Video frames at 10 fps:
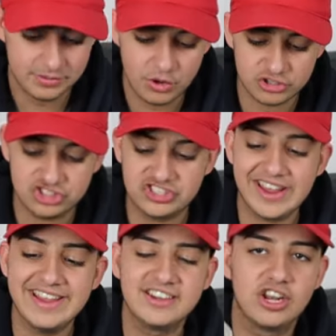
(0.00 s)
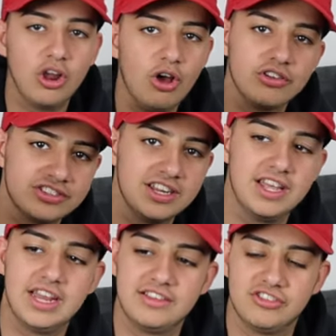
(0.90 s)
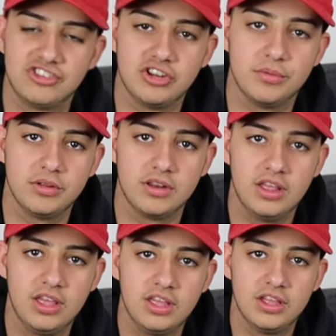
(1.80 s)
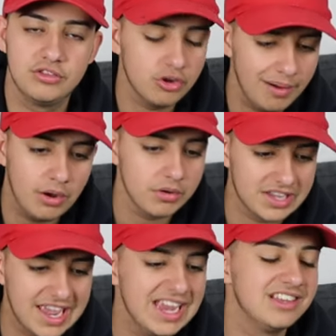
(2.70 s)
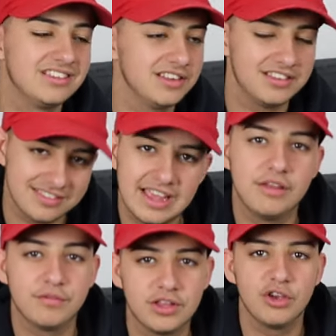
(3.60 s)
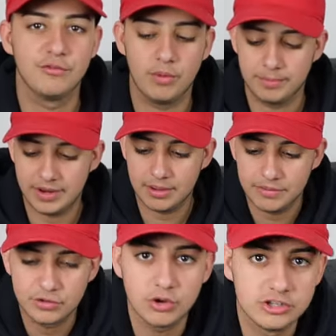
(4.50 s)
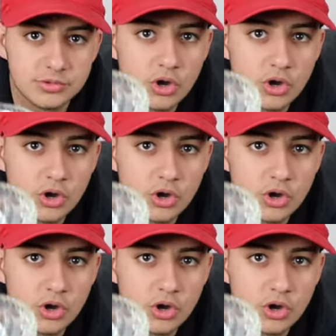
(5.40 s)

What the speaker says: We've got sheared glass in here, ladies and gentlemen. Talk about kids and safety of when playing with toys.